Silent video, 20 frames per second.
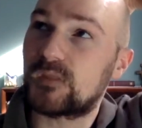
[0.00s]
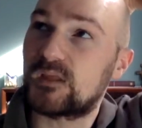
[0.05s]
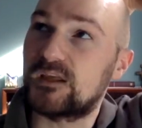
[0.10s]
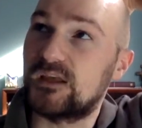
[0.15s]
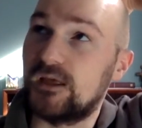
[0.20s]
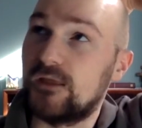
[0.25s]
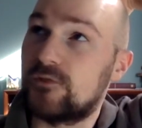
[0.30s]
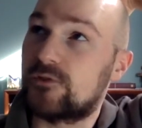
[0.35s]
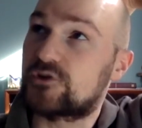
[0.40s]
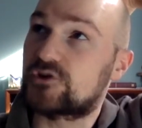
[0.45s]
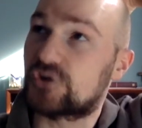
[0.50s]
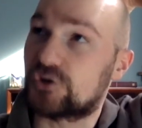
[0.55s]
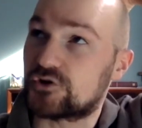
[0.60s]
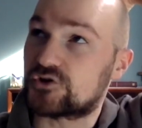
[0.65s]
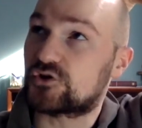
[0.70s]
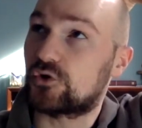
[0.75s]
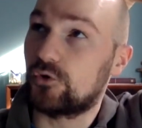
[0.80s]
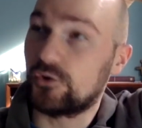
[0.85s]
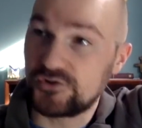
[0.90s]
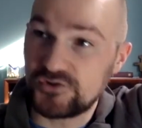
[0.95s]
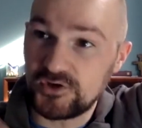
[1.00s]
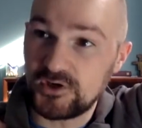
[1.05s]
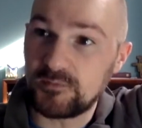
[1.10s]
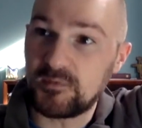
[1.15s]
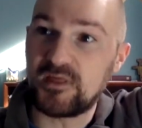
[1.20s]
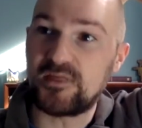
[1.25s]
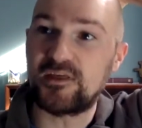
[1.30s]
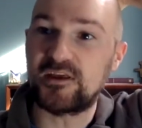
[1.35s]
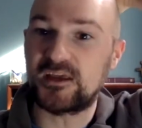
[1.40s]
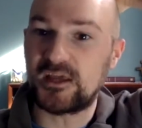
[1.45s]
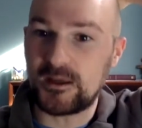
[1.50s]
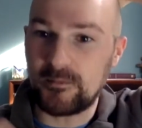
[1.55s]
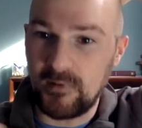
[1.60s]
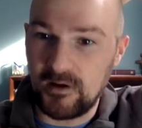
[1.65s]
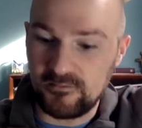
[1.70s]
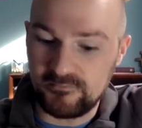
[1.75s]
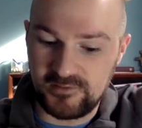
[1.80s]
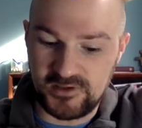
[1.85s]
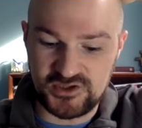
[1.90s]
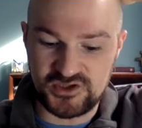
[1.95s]
in the church culture to be thinking
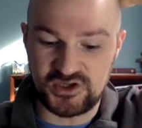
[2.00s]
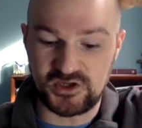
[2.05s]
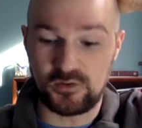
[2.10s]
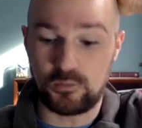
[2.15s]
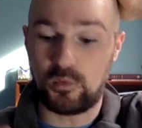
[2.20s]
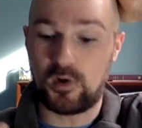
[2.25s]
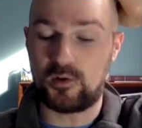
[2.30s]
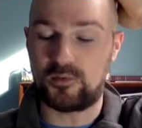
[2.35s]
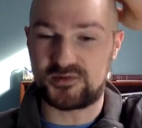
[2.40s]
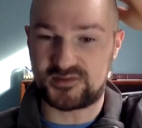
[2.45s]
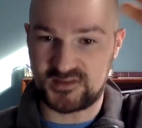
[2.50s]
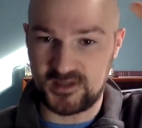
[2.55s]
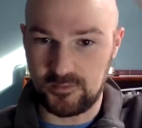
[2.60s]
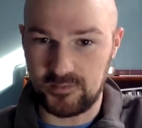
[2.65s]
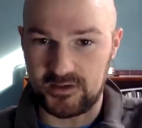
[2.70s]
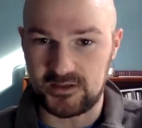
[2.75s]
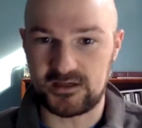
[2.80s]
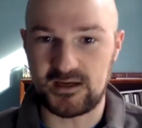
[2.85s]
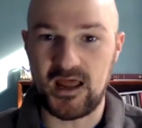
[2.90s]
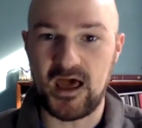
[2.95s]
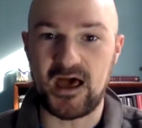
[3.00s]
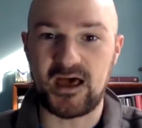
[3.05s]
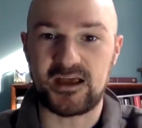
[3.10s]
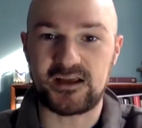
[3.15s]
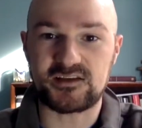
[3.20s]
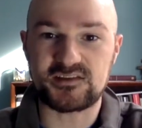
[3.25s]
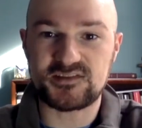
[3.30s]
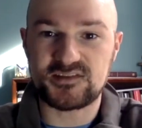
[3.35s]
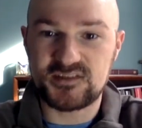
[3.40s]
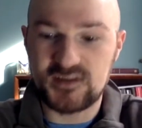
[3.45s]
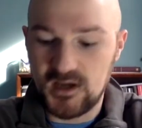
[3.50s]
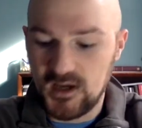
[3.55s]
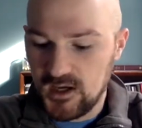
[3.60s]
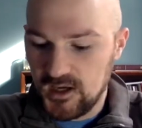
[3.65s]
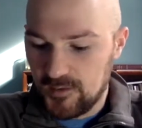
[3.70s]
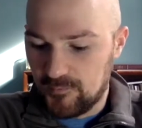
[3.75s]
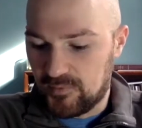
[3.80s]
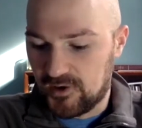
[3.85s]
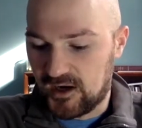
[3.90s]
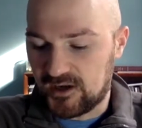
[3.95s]
about vision and what was coming next,
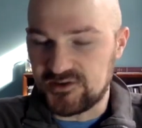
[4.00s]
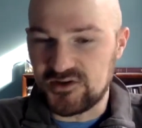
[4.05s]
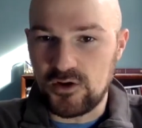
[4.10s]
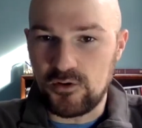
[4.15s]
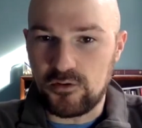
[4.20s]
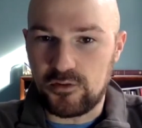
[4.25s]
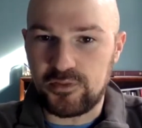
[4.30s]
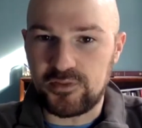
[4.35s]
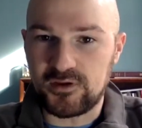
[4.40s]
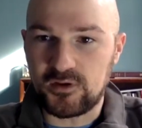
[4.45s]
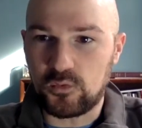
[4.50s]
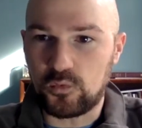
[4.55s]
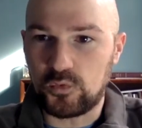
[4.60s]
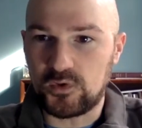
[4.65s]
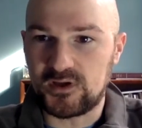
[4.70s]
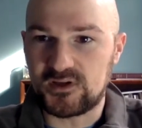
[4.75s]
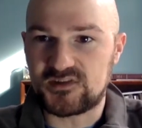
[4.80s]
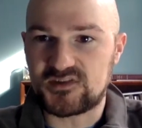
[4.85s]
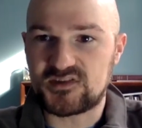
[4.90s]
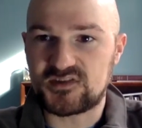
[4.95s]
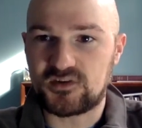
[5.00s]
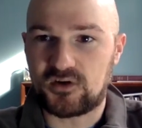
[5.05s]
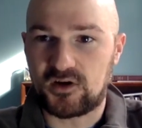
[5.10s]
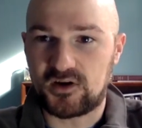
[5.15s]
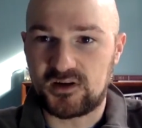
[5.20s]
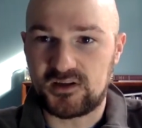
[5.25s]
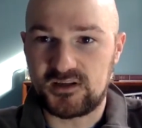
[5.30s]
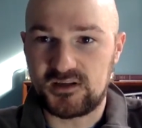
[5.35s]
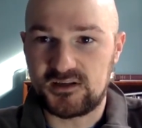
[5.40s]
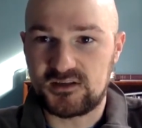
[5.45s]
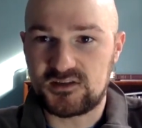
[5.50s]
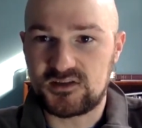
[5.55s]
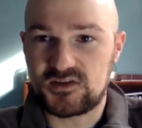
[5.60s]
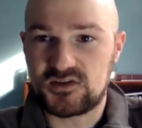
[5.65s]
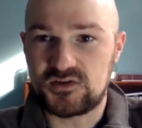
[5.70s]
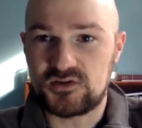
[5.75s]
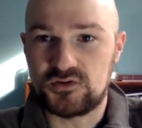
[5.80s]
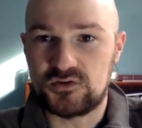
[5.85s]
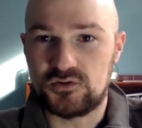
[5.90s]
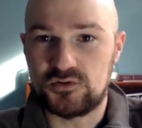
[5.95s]
but I don't think we had started
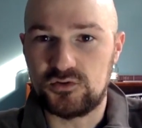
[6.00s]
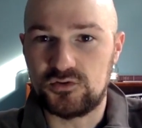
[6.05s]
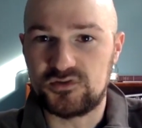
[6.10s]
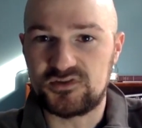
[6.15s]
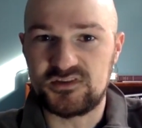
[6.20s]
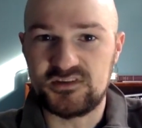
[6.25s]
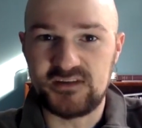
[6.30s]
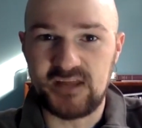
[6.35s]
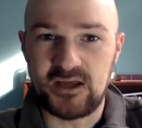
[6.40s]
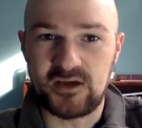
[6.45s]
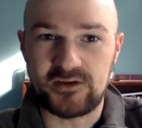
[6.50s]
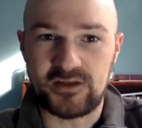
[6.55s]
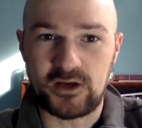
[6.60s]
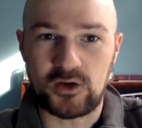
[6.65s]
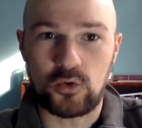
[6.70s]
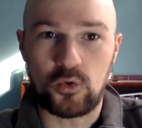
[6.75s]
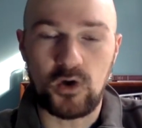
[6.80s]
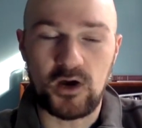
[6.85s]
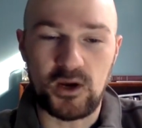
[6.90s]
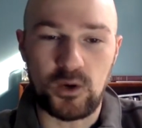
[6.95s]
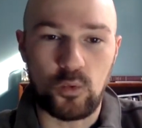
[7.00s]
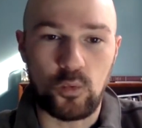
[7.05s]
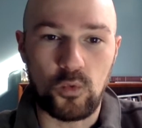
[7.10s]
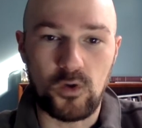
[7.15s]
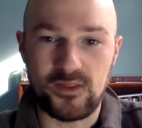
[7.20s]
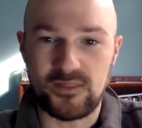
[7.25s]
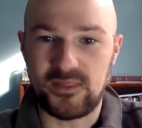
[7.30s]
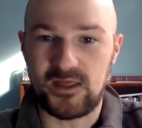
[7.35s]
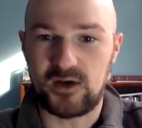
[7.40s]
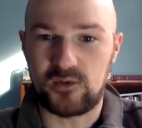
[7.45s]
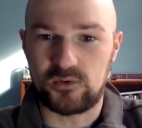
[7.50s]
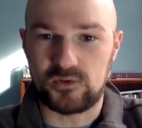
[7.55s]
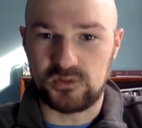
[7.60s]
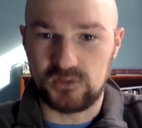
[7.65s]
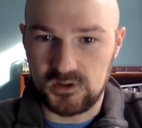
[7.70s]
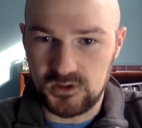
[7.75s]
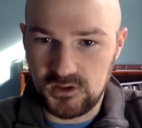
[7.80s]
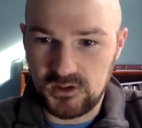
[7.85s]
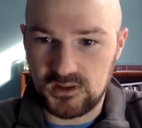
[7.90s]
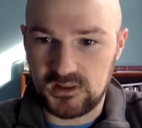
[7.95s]
to nail down quite what that would
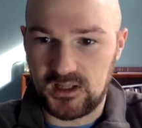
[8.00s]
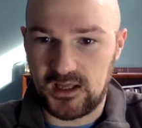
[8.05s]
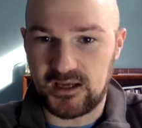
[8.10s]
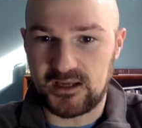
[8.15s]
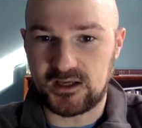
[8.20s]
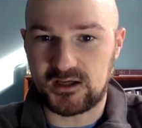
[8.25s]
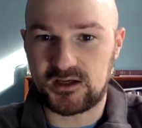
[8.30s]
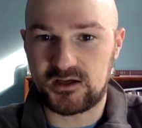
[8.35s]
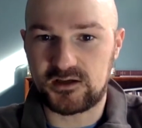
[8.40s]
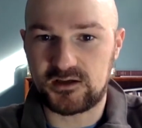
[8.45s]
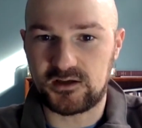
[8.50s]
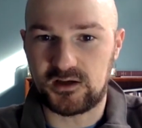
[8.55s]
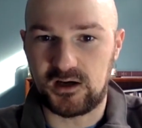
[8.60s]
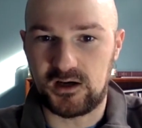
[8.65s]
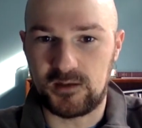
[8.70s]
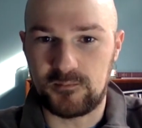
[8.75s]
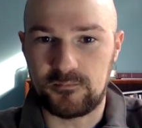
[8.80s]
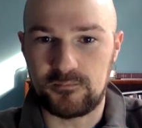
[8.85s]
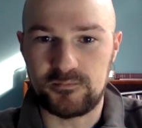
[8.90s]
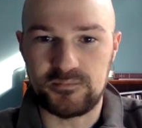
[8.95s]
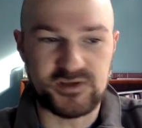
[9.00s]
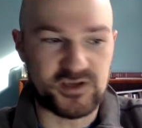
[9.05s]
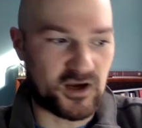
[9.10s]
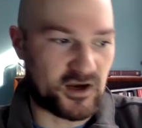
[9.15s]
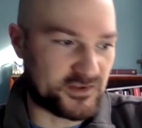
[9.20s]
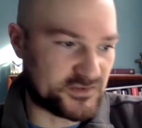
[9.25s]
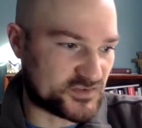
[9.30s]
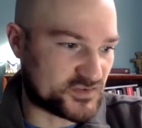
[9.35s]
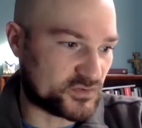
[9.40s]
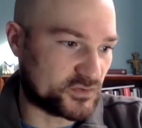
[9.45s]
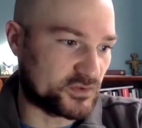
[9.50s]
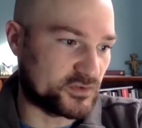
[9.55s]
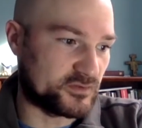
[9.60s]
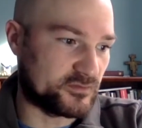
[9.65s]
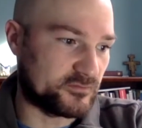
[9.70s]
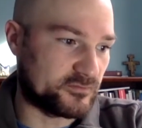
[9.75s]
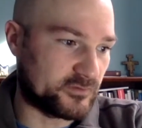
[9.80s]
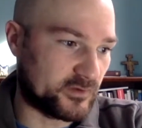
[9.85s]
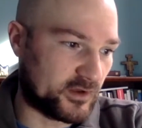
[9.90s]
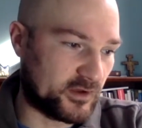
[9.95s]
look like beyond sort
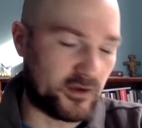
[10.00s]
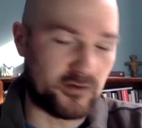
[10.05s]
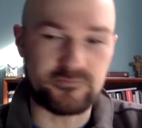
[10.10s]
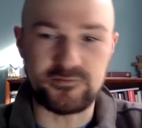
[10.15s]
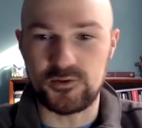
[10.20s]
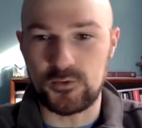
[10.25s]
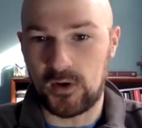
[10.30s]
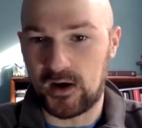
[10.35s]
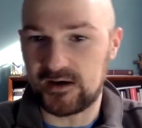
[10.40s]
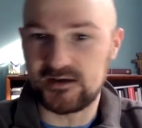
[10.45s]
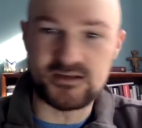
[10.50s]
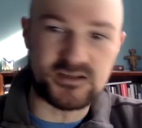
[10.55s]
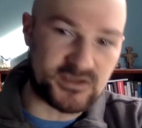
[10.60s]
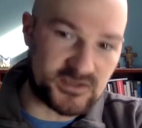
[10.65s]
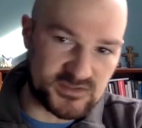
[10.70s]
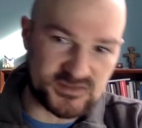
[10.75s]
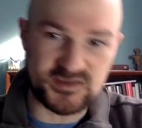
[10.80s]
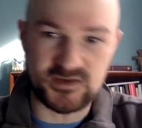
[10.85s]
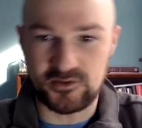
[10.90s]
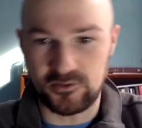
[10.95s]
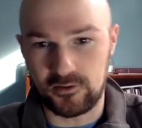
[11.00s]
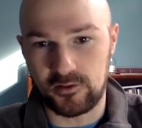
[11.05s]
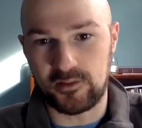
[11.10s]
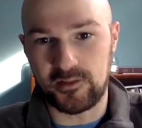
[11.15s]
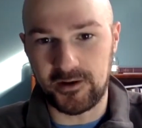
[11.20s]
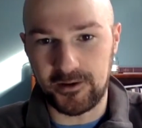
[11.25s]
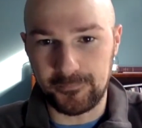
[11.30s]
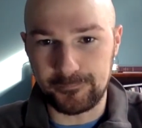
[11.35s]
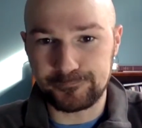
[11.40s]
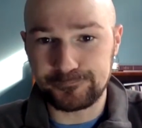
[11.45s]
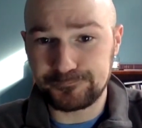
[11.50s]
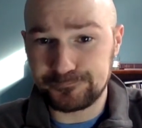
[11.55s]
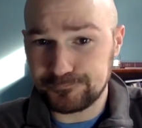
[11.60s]
of a few ideas here or there.